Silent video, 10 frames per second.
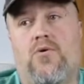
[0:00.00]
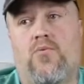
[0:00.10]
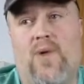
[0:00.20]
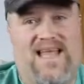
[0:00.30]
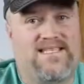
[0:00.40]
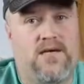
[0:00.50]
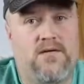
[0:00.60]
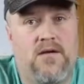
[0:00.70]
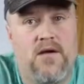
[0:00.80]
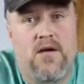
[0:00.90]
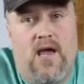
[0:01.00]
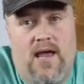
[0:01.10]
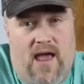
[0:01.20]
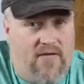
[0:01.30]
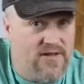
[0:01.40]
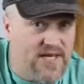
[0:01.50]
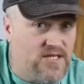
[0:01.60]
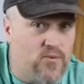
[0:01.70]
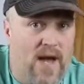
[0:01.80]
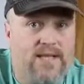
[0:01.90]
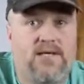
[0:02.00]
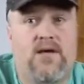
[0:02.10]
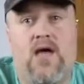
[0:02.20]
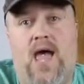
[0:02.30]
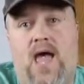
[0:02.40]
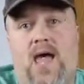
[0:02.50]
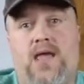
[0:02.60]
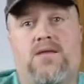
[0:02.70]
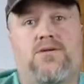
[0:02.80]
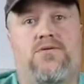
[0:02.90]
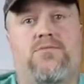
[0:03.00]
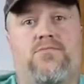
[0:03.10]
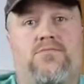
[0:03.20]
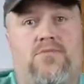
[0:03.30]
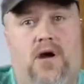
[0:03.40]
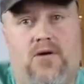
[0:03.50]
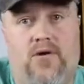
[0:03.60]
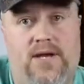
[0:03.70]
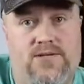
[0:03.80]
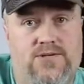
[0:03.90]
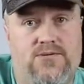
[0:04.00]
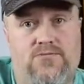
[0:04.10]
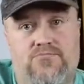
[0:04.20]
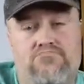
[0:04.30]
wet, everything's wet, and you are going to